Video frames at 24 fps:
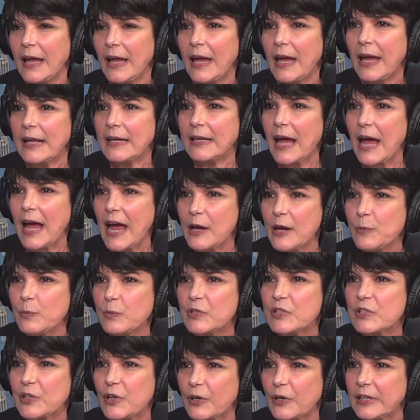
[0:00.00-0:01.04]
And I
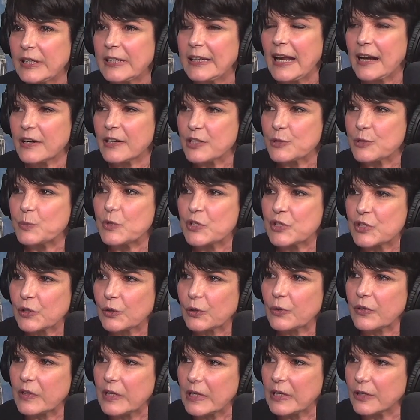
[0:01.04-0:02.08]
started out as
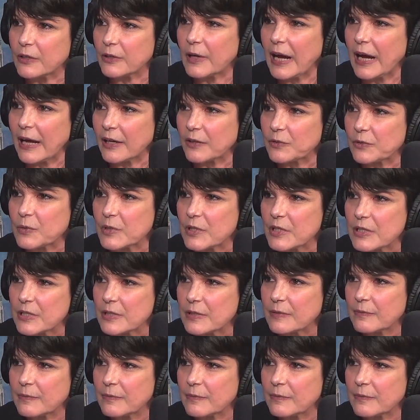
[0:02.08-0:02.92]
musical theater actress.